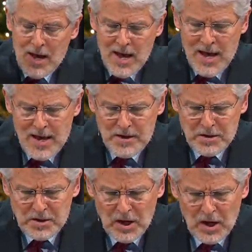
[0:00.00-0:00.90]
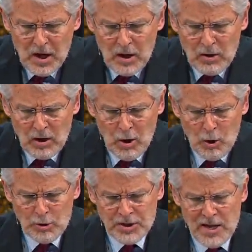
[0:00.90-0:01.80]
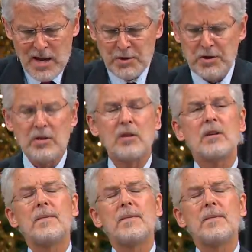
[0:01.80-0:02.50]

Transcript: his low station.